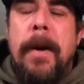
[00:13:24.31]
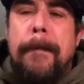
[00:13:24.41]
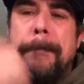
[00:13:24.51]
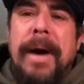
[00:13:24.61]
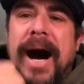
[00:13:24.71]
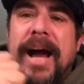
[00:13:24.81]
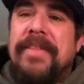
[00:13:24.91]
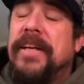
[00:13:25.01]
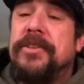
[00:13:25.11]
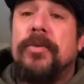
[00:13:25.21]
Buy
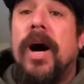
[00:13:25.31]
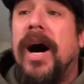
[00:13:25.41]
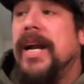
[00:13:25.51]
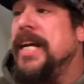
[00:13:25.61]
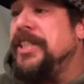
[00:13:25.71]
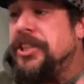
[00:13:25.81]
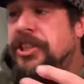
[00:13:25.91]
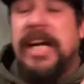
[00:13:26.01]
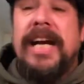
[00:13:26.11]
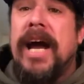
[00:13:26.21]
this rod and just
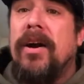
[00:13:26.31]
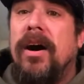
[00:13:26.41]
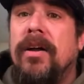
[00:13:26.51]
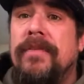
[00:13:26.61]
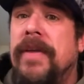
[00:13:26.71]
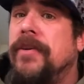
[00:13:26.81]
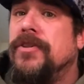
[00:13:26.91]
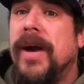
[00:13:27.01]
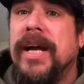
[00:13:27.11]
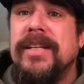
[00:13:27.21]
check out all of other
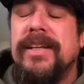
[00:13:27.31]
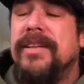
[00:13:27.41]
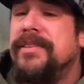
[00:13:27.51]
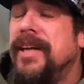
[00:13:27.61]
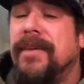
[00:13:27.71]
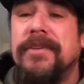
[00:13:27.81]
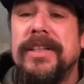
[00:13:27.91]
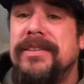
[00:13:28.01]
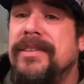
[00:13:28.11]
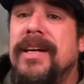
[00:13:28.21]
Dragontail stuff
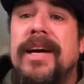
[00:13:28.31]
because